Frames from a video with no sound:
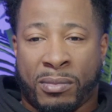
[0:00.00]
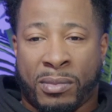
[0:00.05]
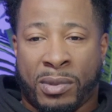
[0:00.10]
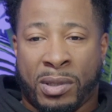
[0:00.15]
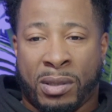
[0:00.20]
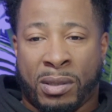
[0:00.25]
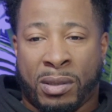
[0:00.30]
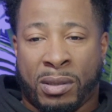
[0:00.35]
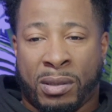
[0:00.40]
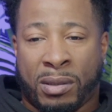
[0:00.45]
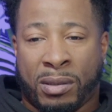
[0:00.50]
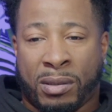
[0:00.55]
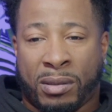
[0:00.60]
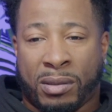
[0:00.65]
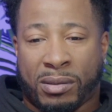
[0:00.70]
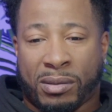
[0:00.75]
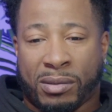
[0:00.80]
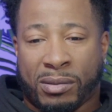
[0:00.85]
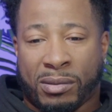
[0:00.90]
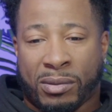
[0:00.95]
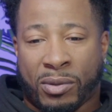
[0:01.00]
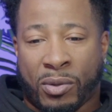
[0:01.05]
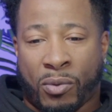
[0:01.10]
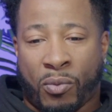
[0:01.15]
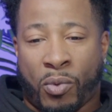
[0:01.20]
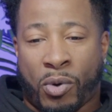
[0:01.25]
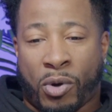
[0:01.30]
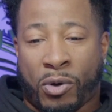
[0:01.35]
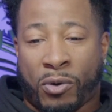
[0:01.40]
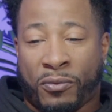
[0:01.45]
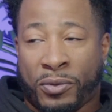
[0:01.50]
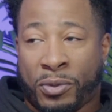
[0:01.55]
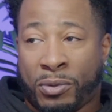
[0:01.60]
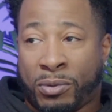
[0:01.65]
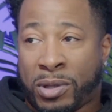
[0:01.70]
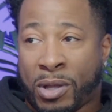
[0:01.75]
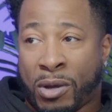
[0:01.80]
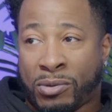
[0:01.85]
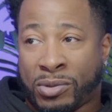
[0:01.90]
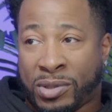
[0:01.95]
the the worldview
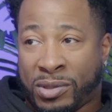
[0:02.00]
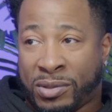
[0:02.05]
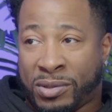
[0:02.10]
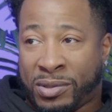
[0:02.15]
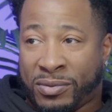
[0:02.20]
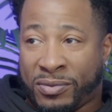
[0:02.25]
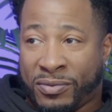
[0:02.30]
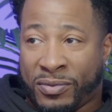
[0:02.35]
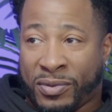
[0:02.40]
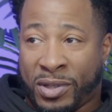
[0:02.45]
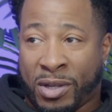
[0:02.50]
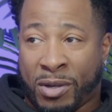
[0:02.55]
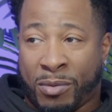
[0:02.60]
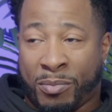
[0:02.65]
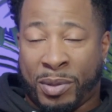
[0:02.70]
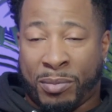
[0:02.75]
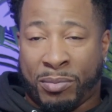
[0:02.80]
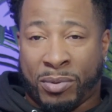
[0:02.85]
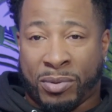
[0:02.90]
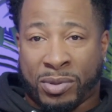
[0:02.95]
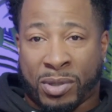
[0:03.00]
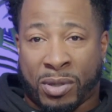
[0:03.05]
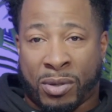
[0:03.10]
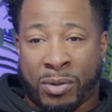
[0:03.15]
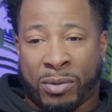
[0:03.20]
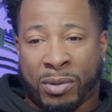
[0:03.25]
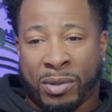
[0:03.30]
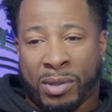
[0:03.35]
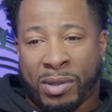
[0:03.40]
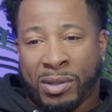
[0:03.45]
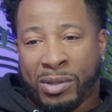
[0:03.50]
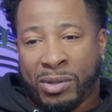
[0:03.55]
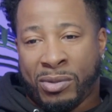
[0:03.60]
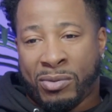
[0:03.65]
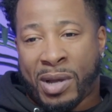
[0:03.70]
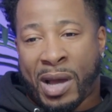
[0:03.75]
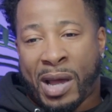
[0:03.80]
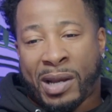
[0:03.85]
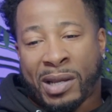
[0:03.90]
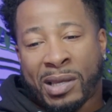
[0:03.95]
closes for young people. So you
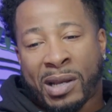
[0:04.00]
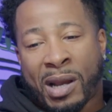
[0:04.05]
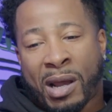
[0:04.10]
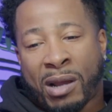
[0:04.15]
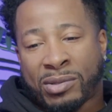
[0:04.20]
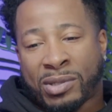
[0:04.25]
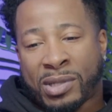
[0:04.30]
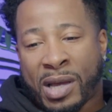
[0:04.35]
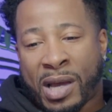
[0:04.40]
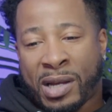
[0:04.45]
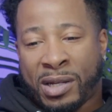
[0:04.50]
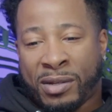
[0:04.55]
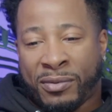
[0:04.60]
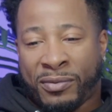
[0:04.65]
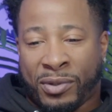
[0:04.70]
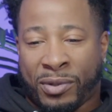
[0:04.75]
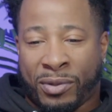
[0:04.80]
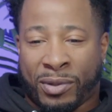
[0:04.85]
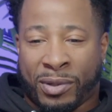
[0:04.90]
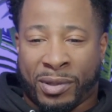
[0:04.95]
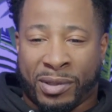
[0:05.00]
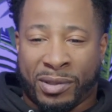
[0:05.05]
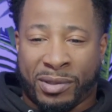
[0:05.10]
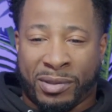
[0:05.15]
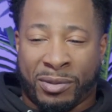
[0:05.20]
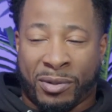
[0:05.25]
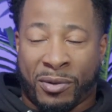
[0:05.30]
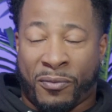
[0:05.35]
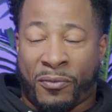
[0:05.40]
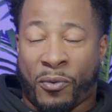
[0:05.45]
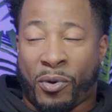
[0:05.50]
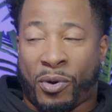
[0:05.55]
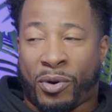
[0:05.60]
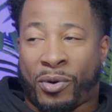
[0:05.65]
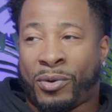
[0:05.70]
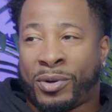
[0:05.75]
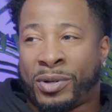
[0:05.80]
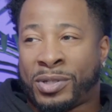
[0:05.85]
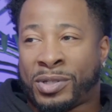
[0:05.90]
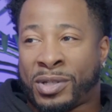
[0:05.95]
got to get outside of your you know four
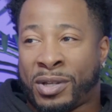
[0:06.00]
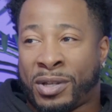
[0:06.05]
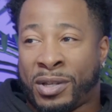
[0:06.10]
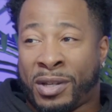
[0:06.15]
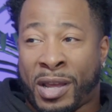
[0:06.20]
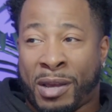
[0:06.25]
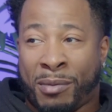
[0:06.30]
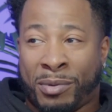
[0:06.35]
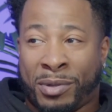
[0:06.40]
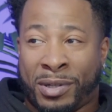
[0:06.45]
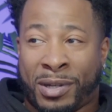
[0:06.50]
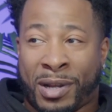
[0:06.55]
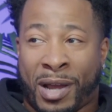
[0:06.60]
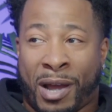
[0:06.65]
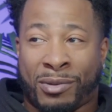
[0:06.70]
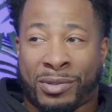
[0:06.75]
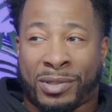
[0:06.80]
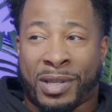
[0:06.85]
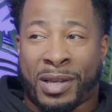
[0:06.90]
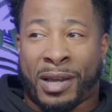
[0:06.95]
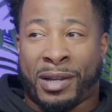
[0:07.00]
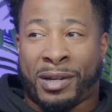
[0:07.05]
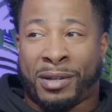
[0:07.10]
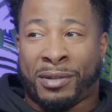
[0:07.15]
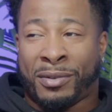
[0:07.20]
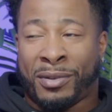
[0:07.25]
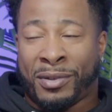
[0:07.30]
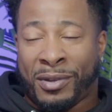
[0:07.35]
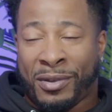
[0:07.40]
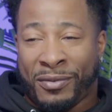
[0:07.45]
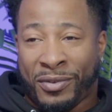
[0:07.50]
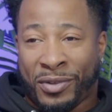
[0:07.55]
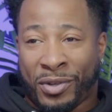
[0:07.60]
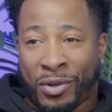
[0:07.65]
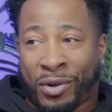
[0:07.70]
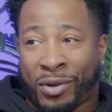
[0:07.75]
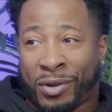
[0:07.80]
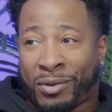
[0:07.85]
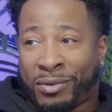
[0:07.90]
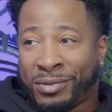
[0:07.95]
corners of your neighborhood, outside of
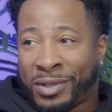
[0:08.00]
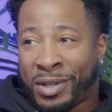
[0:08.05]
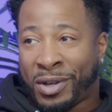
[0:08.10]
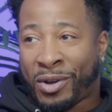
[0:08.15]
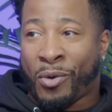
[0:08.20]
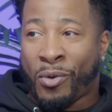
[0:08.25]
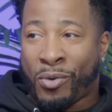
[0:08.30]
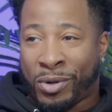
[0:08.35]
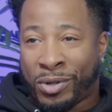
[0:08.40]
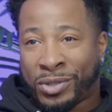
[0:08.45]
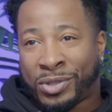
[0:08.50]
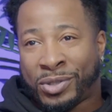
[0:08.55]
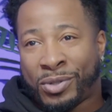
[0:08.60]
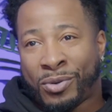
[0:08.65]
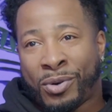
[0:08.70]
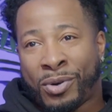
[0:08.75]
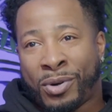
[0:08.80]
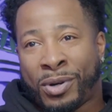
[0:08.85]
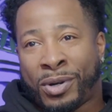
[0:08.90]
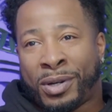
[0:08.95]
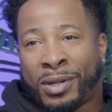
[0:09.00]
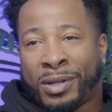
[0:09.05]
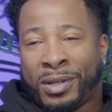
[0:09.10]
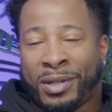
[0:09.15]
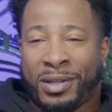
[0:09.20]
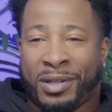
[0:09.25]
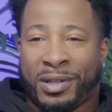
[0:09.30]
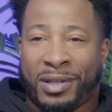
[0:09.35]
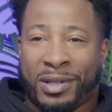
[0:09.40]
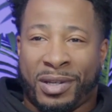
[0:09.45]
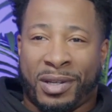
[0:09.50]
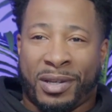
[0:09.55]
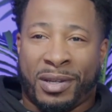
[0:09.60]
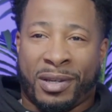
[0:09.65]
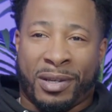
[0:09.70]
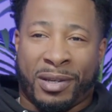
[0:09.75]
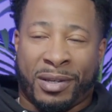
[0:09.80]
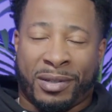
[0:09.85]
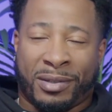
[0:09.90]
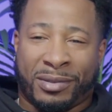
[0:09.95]
your your corner store,
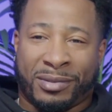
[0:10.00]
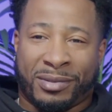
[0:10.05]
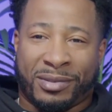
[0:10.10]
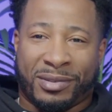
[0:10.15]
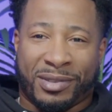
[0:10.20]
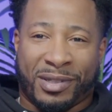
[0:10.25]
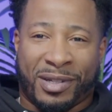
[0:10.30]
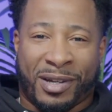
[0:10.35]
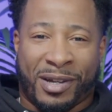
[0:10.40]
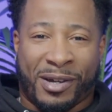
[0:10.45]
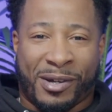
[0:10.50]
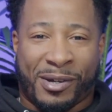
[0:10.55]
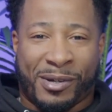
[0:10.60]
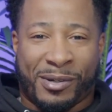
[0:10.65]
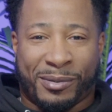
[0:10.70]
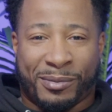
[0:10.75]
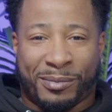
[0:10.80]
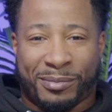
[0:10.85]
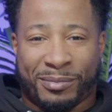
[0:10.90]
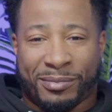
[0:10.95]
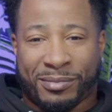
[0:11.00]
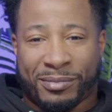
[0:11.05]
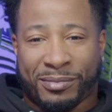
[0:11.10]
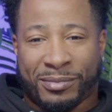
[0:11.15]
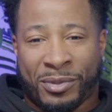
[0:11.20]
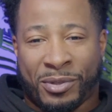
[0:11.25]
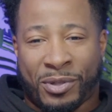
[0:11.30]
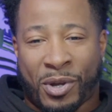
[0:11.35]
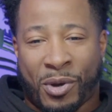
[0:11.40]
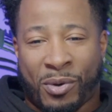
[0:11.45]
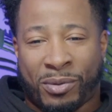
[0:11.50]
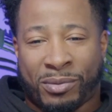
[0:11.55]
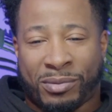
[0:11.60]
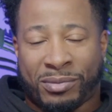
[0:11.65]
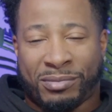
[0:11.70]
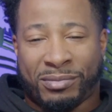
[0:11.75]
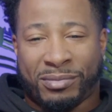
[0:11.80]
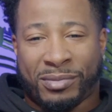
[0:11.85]
and um, you know,